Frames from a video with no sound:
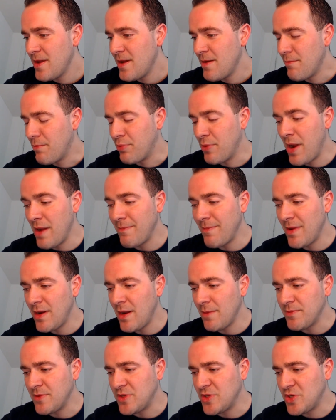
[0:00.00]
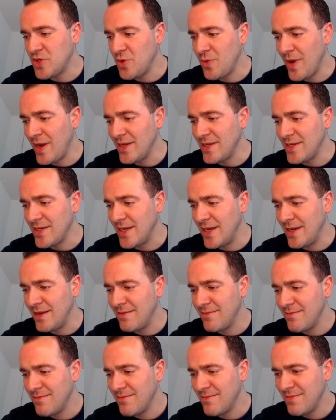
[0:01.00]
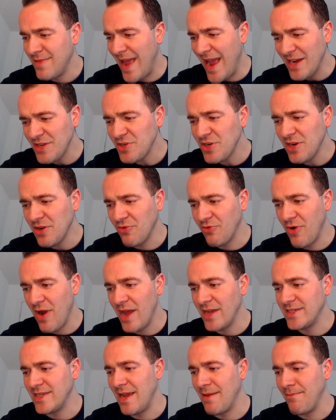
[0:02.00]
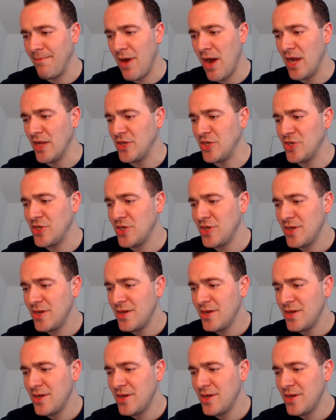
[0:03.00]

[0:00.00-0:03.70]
Bregman up to 218. Actually didn't rise that much.